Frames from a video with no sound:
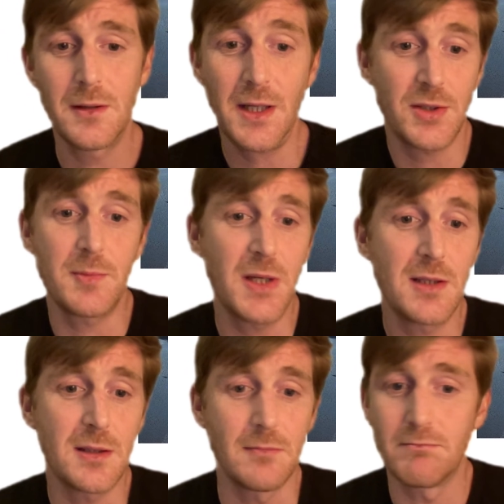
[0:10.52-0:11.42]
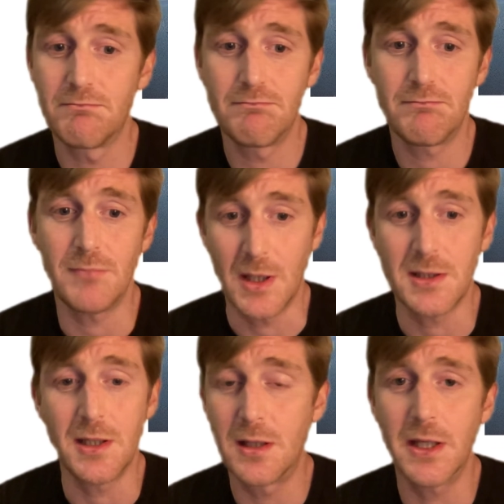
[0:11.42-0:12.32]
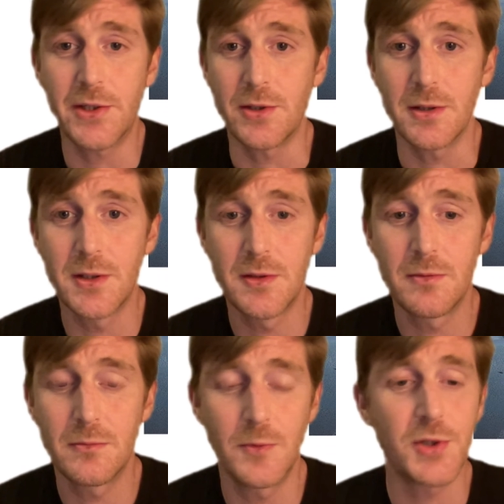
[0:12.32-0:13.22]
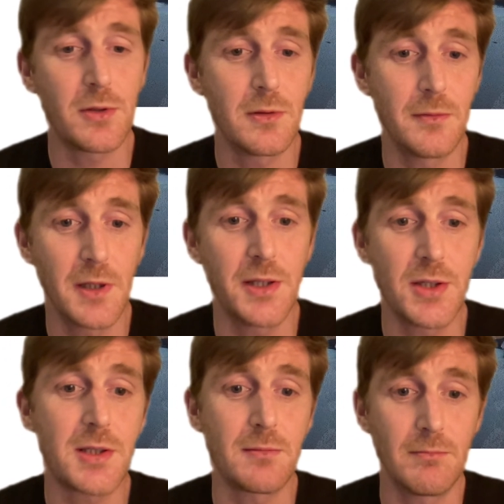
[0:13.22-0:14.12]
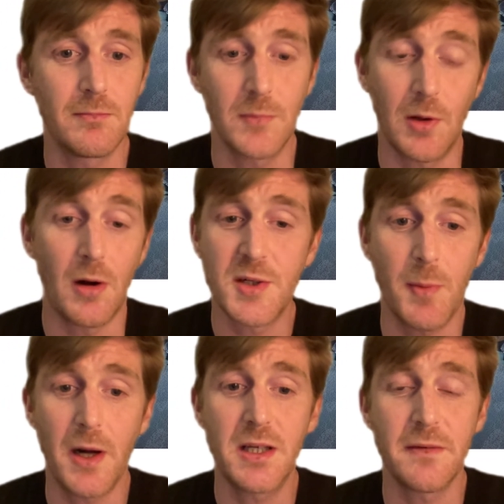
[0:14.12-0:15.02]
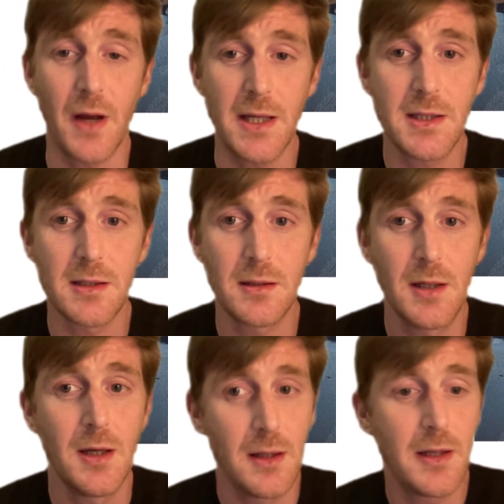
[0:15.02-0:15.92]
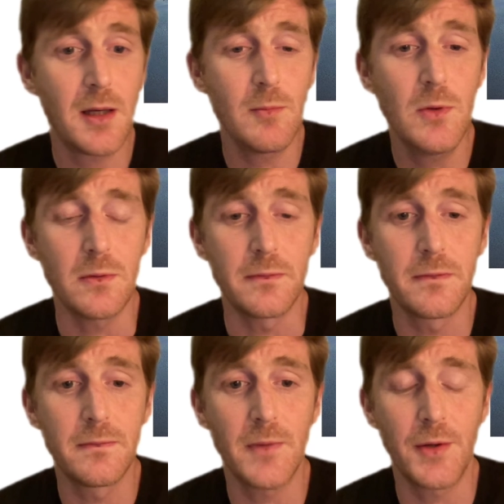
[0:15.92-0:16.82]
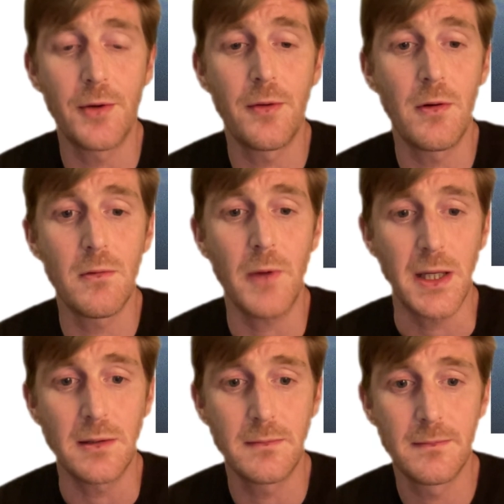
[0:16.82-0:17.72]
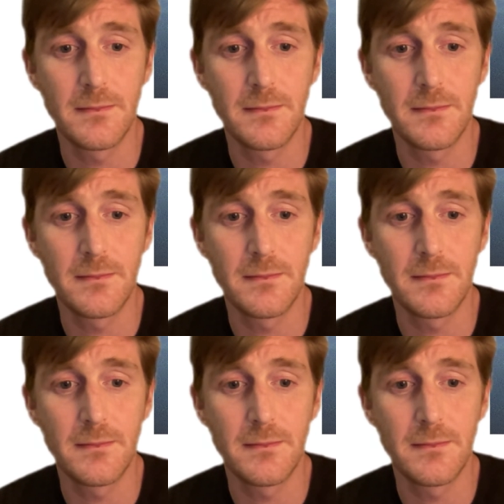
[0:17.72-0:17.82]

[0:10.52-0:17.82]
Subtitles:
That just means that I study glaciers, which are really just large bodies of ice that can move under their own weight.